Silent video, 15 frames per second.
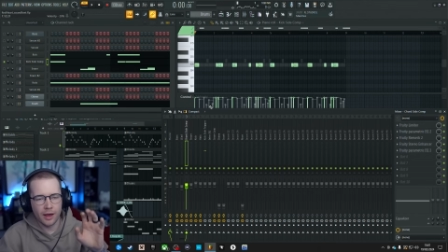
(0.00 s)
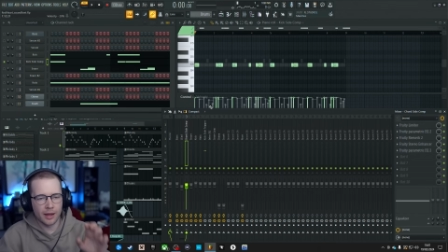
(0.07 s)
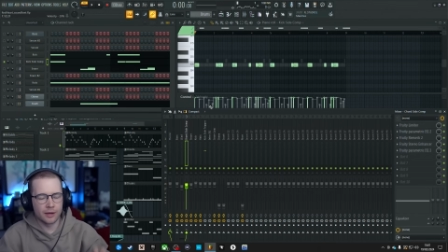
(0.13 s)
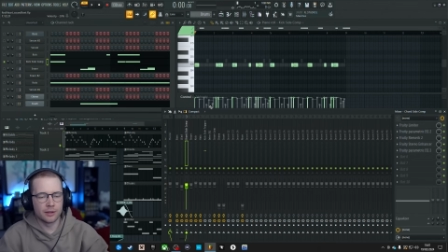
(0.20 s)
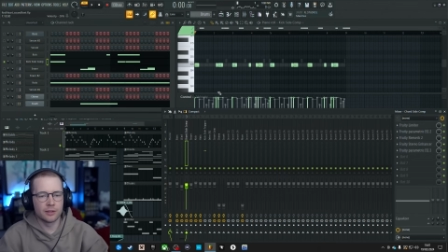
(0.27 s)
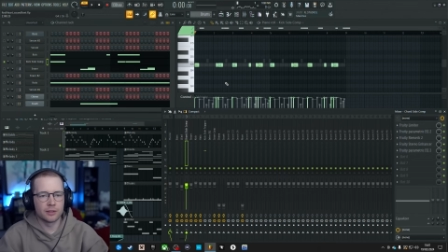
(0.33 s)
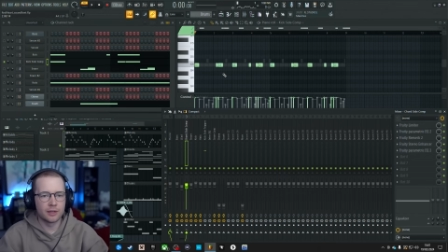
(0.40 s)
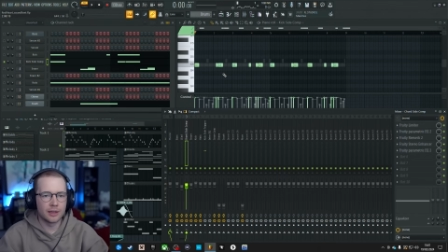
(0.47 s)

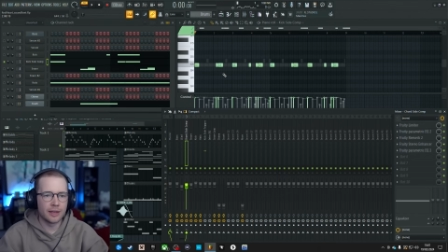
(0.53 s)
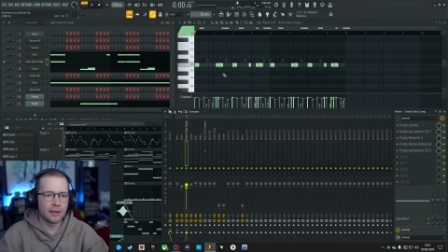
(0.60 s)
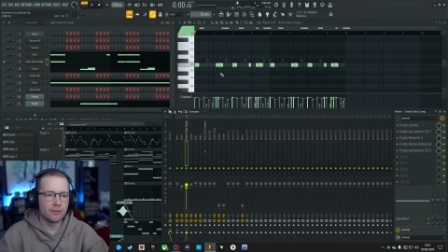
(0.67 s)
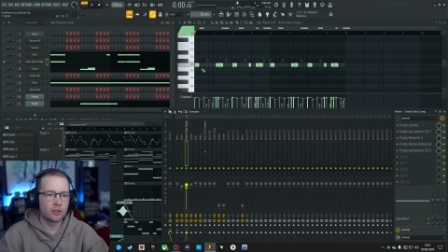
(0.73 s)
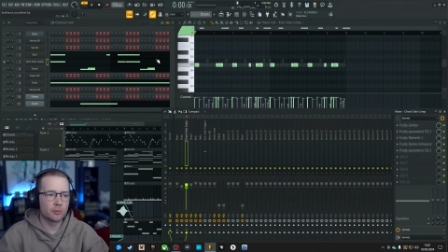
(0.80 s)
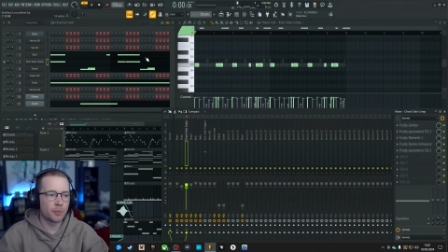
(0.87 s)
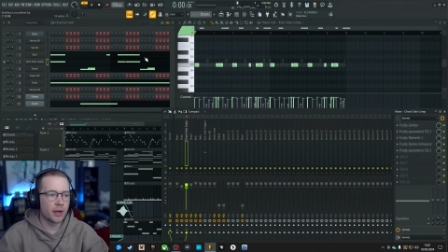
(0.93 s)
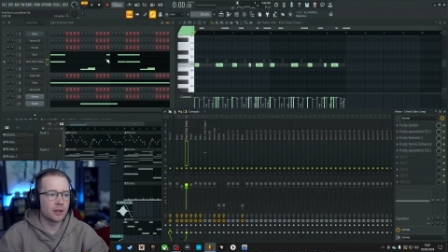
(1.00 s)
and leave
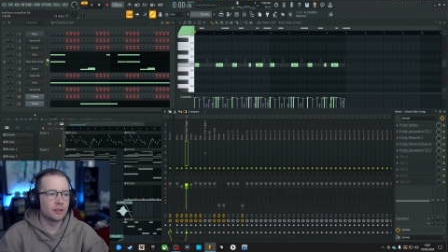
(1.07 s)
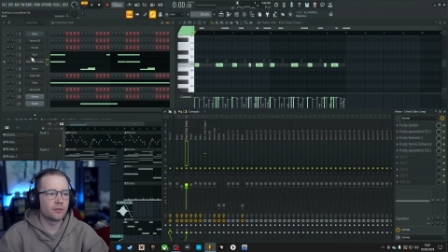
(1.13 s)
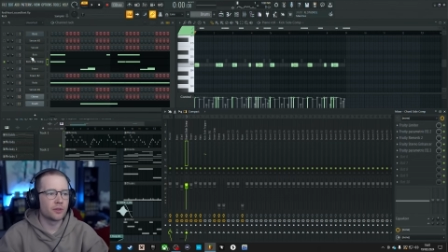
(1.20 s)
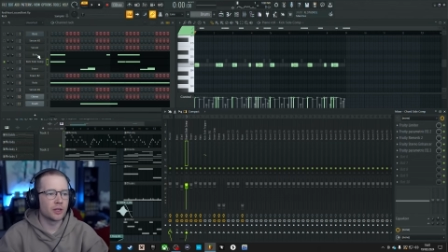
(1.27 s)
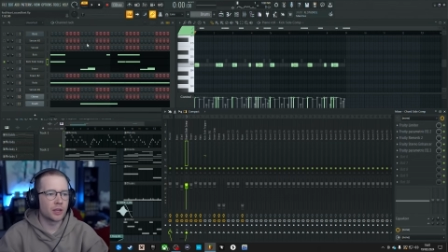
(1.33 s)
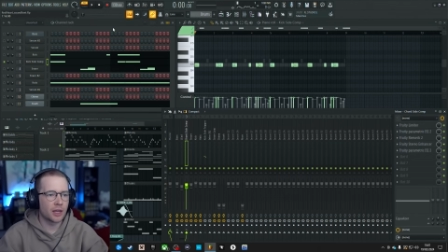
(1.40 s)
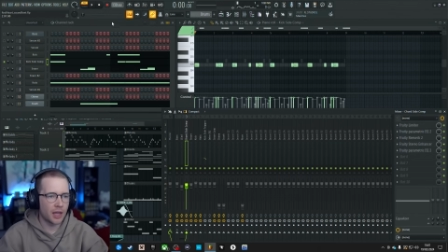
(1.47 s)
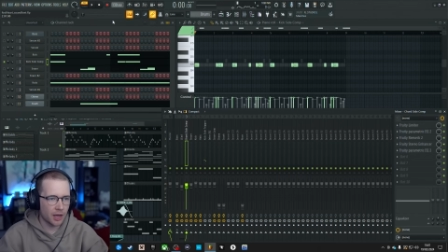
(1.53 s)
space for
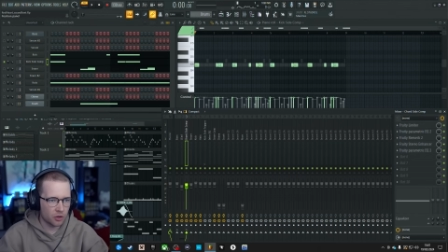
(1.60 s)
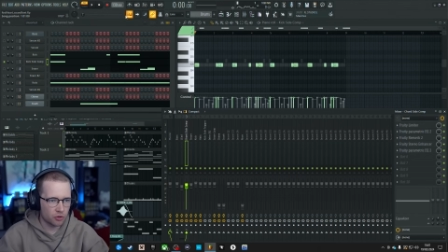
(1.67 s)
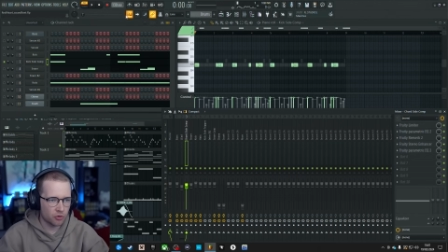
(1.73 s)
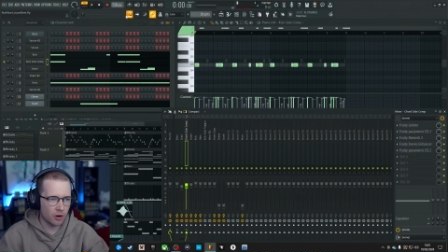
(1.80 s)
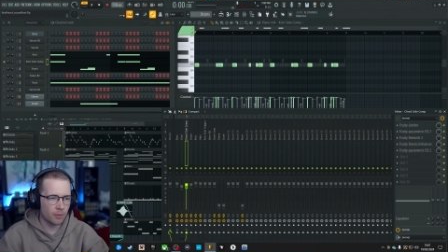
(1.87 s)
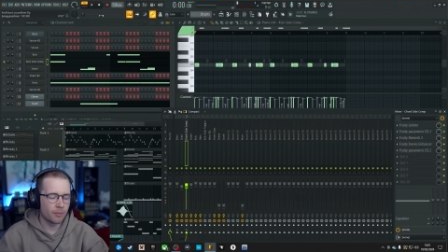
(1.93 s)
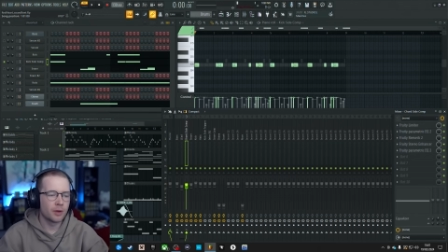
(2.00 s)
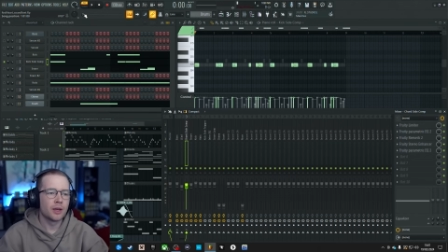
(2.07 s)
the kick
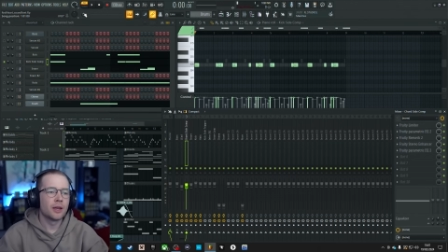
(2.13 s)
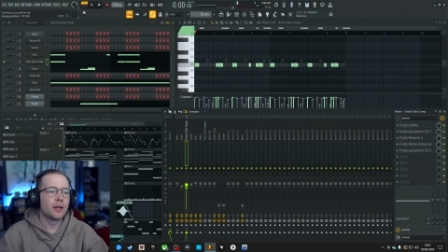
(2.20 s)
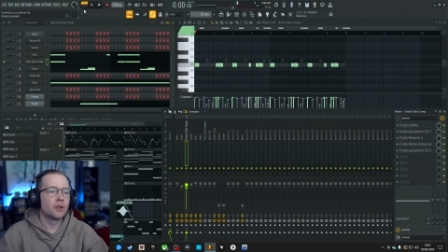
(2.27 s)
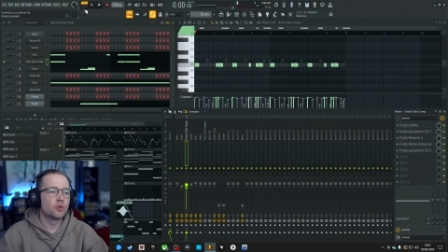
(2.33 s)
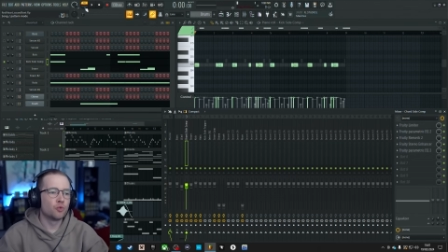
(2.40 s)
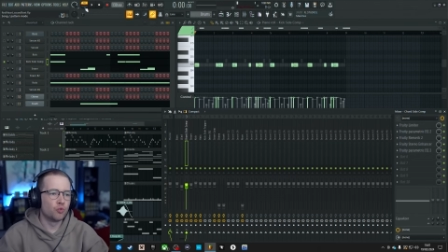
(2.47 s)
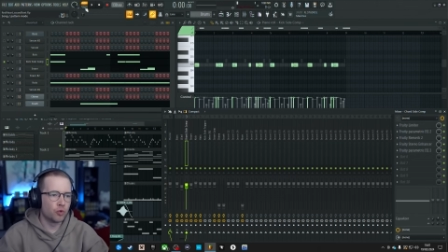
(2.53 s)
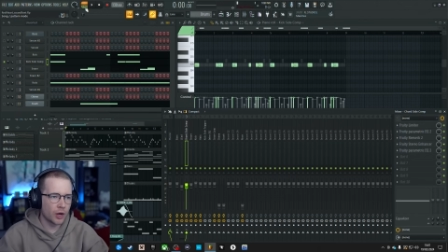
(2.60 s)
drum.
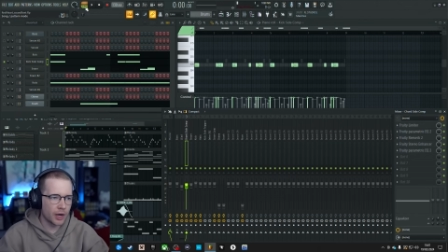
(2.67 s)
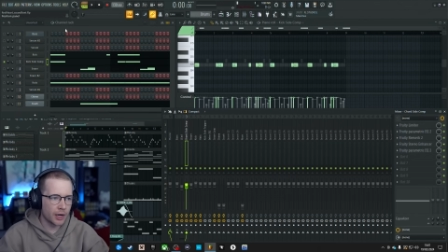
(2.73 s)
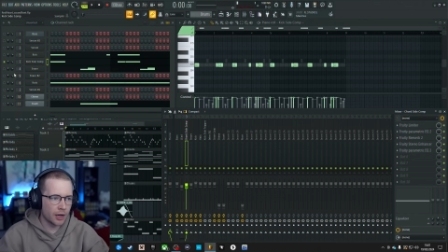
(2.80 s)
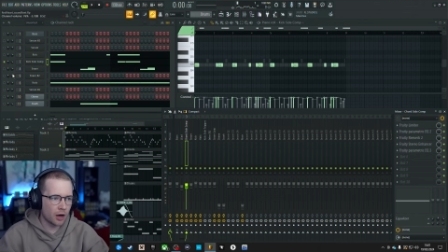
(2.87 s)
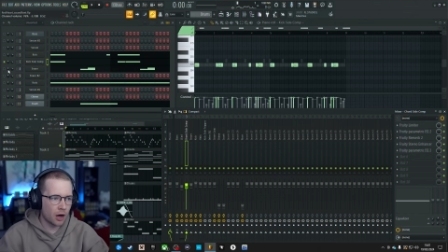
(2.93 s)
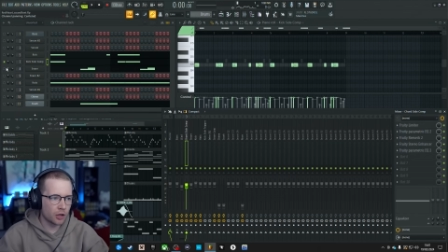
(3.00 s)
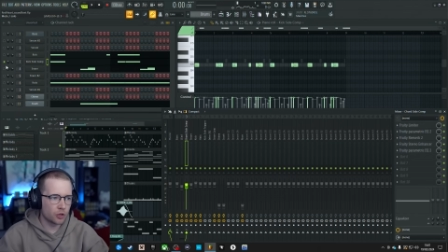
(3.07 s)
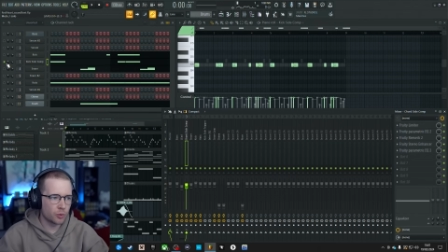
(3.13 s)
Really
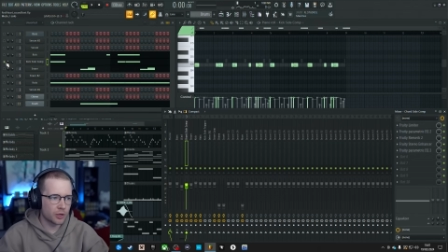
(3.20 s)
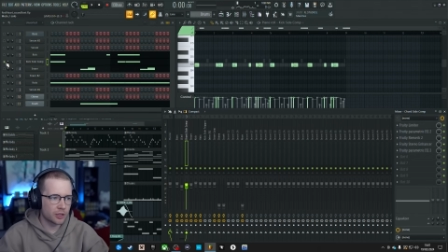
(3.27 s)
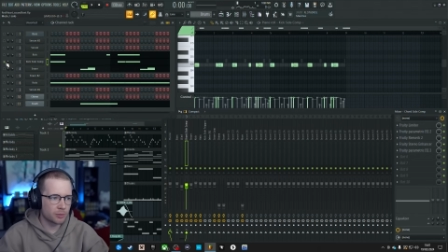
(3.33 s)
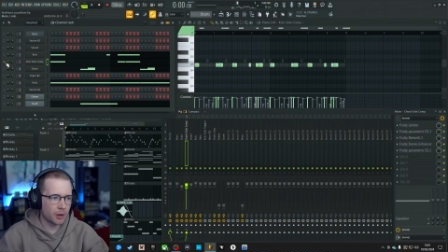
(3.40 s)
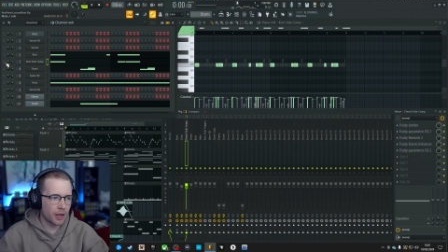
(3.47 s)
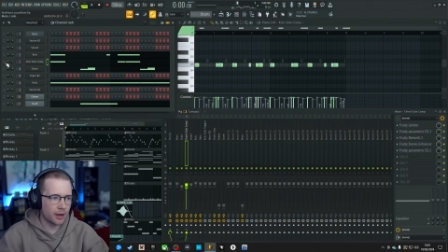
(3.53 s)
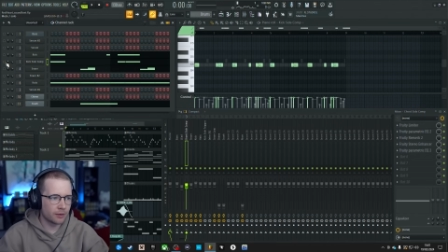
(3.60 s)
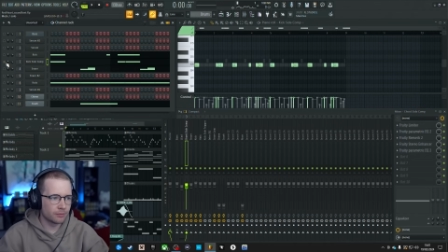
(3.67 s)
hard to
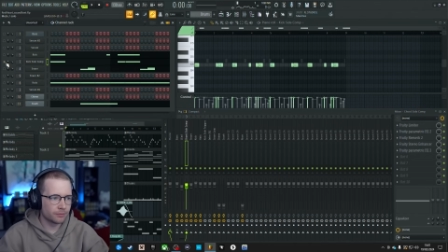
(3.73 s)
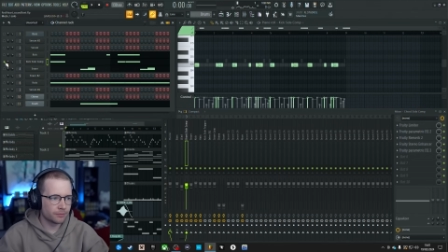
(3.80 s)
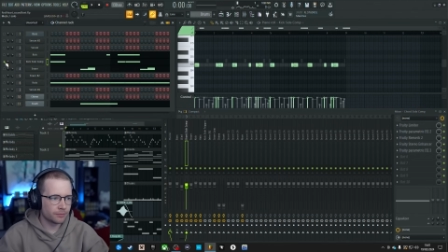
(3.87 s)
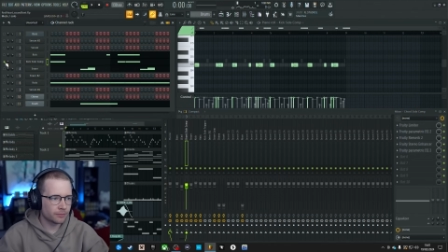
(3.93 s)
explain.